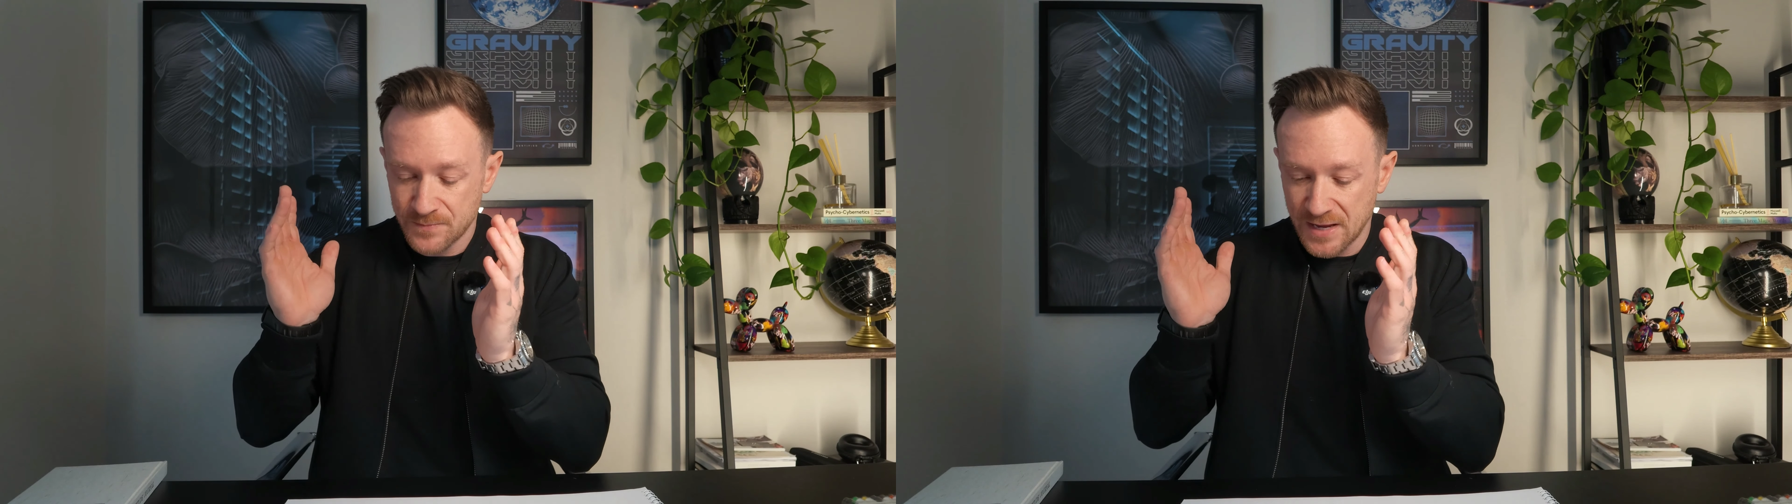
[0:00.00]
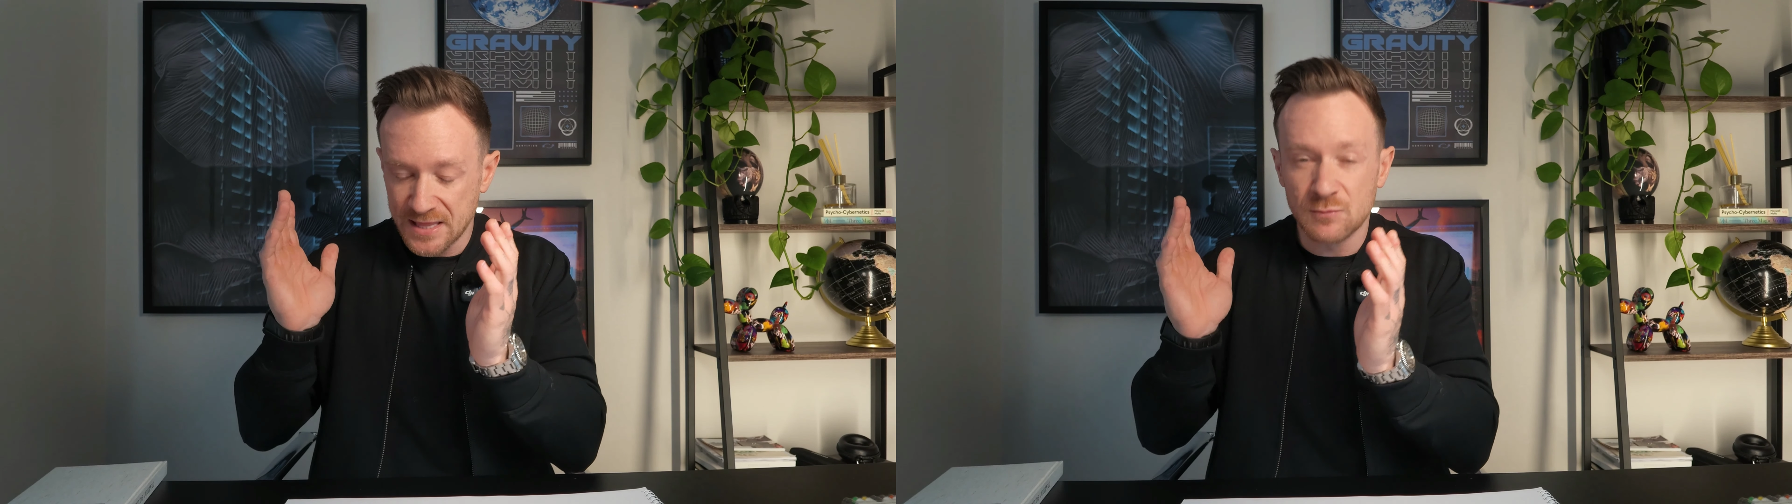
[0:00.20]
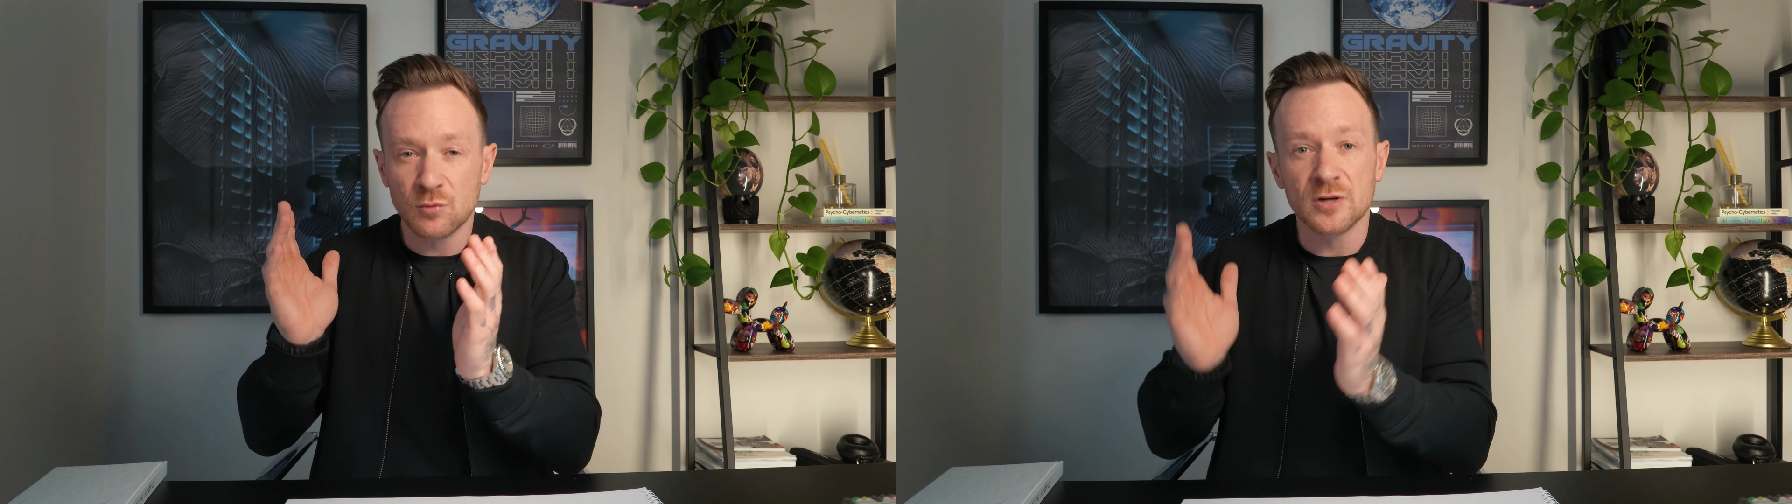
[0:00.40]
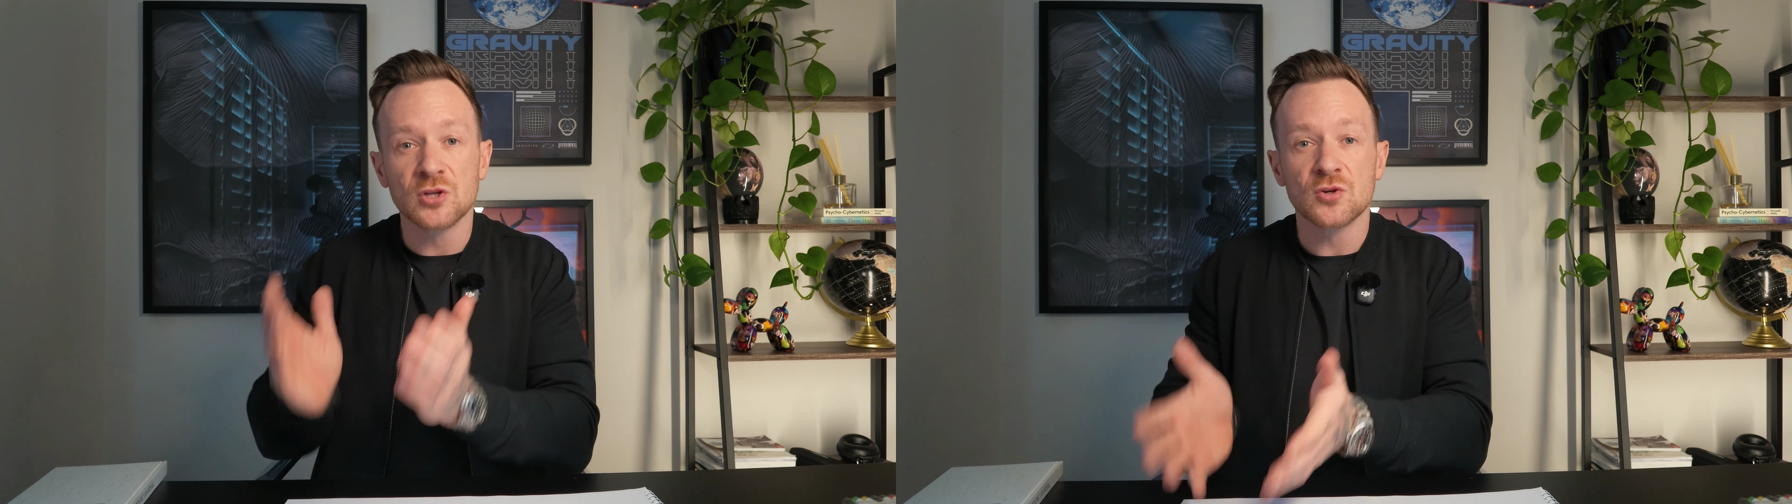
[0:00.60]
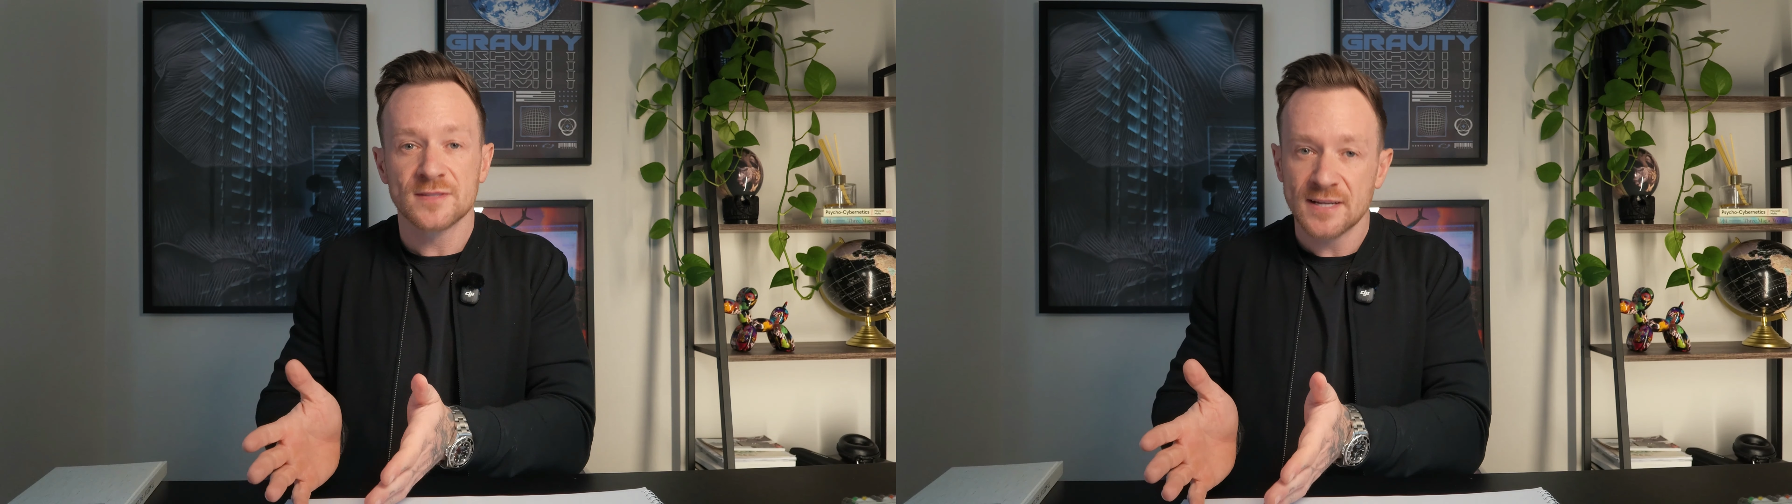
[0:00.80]
and then we want to
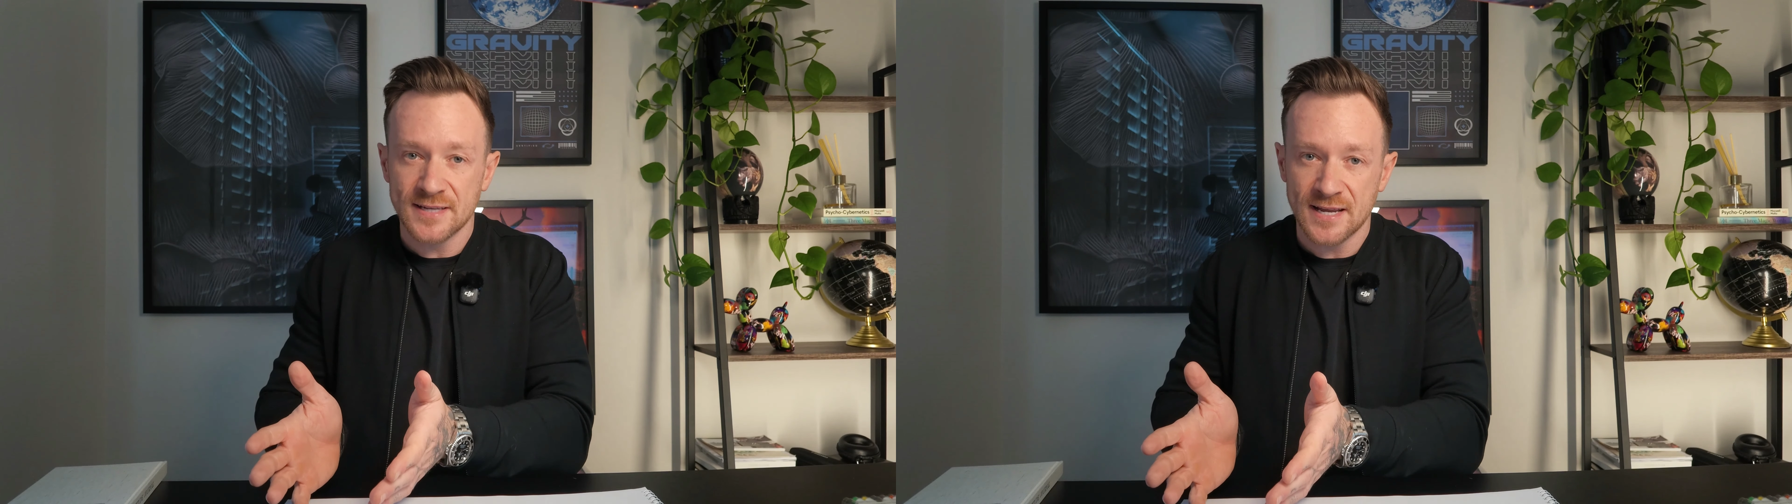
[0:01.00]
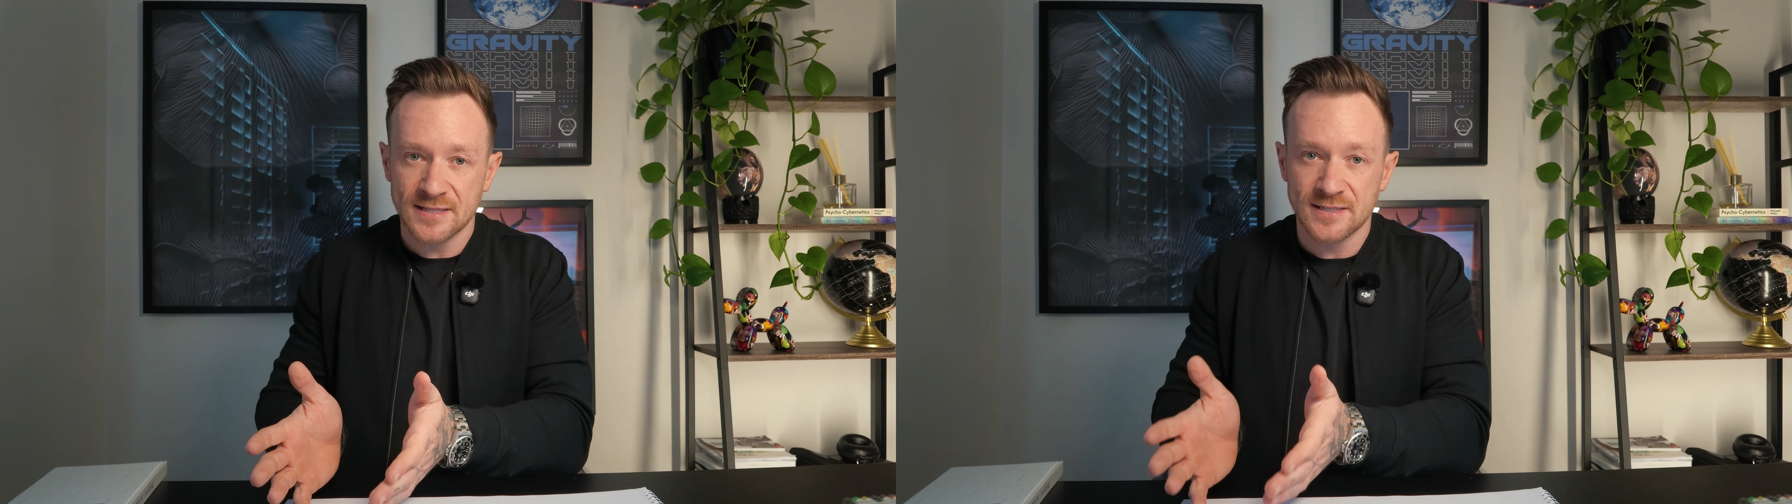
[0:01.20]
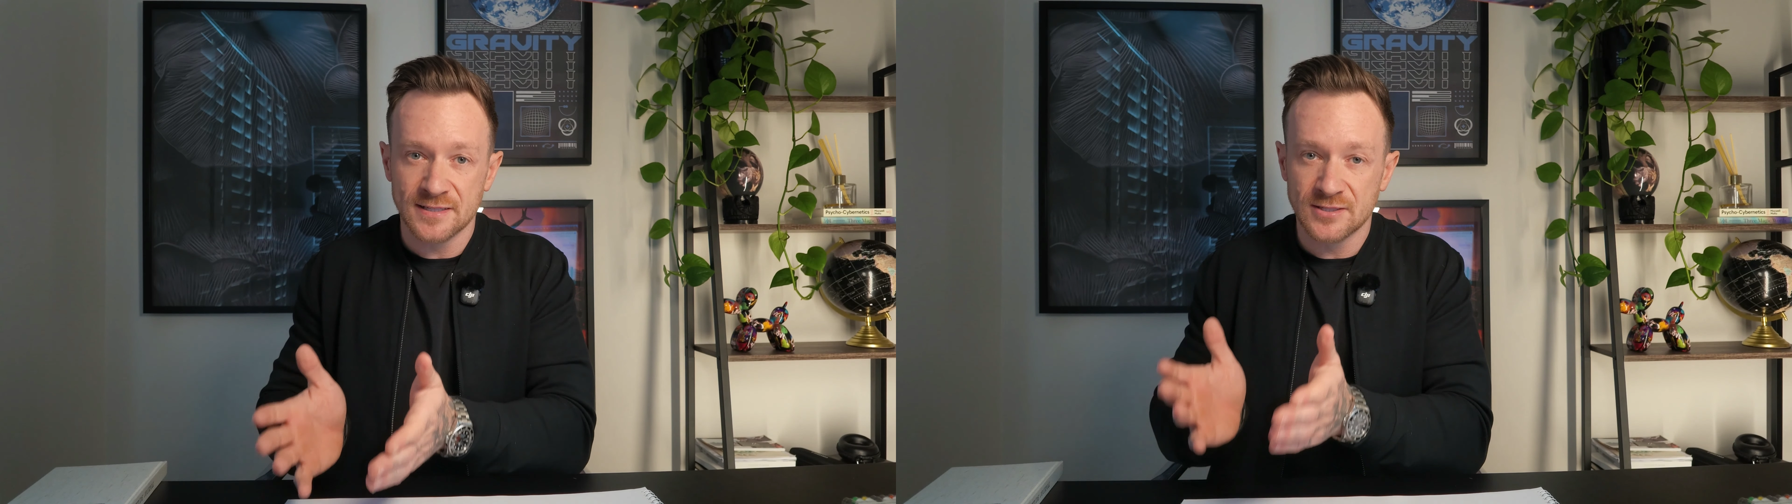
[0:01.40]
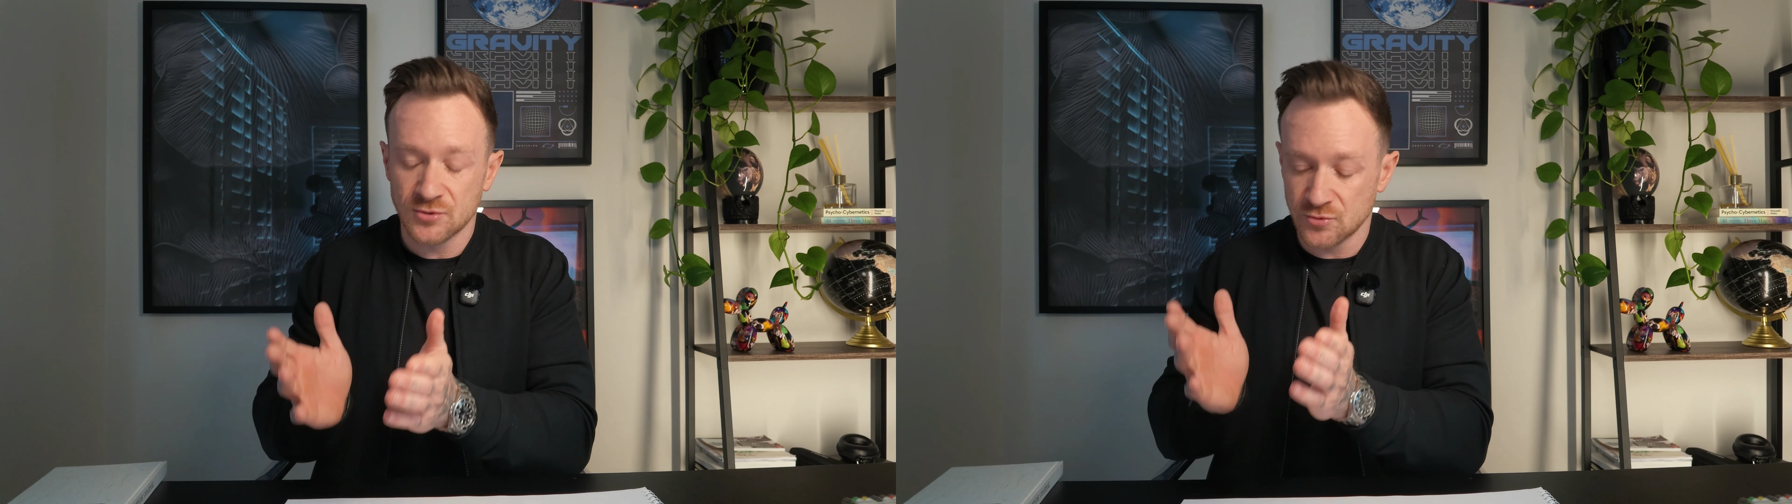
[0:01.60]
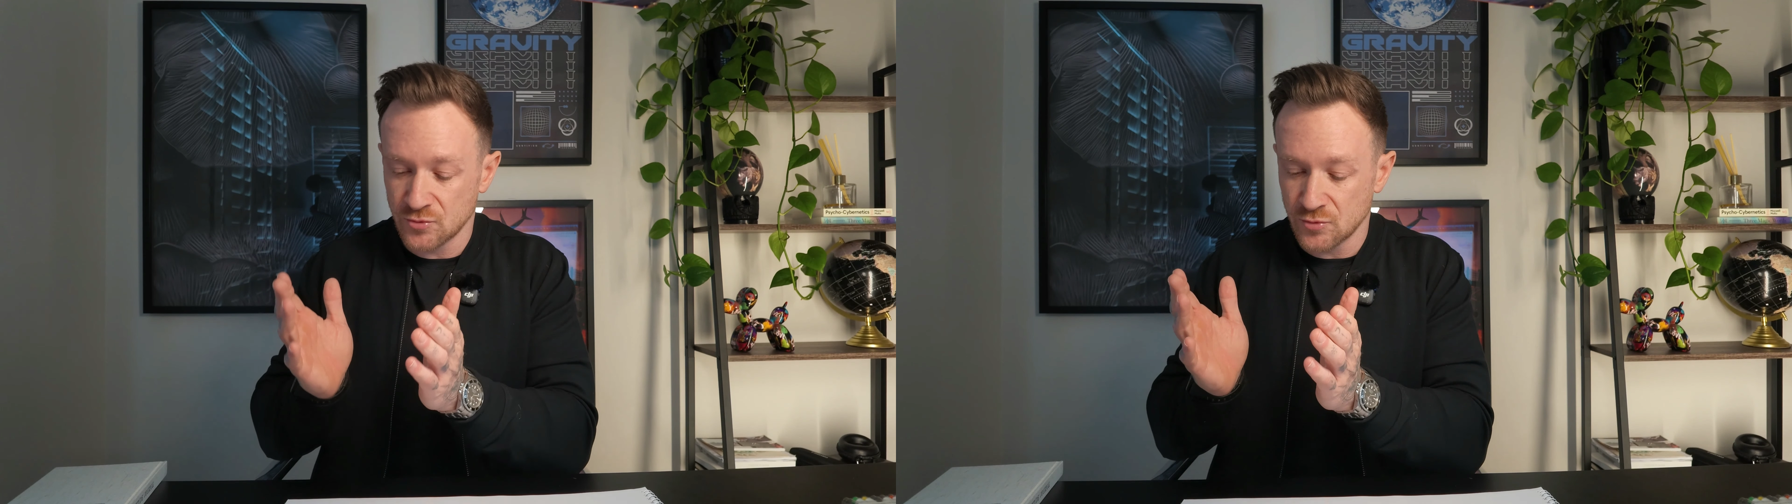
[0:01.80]
use that data
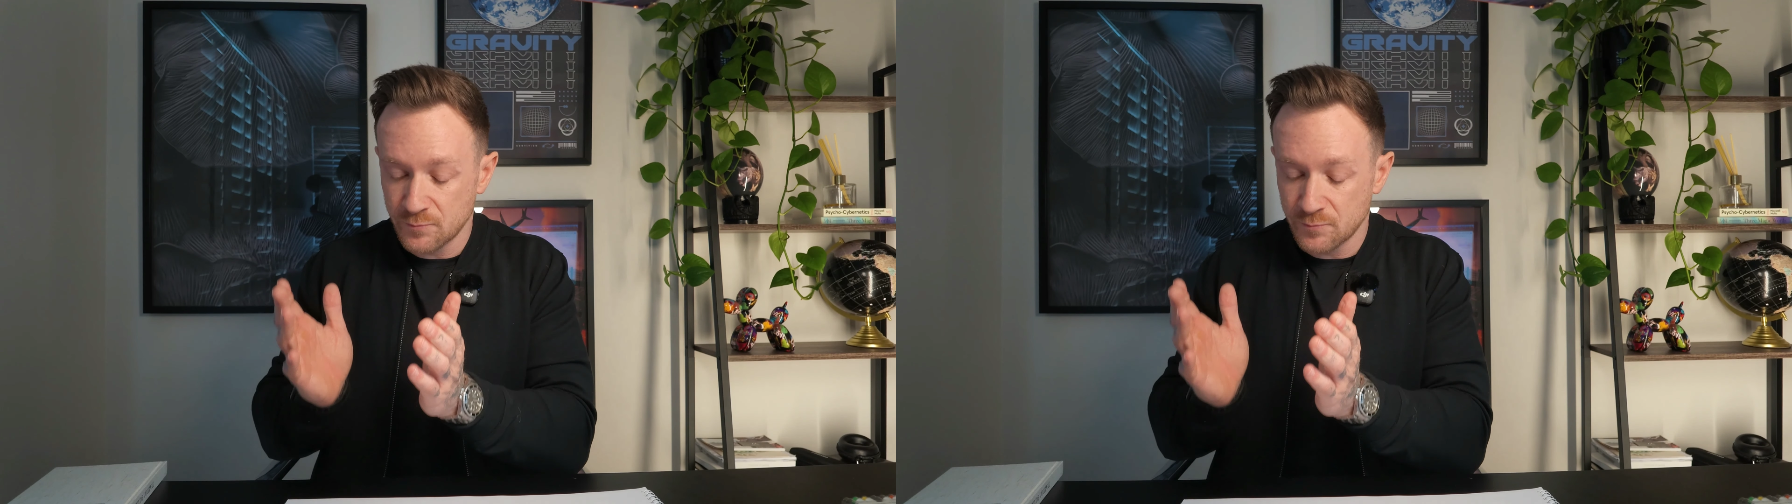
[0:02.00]
to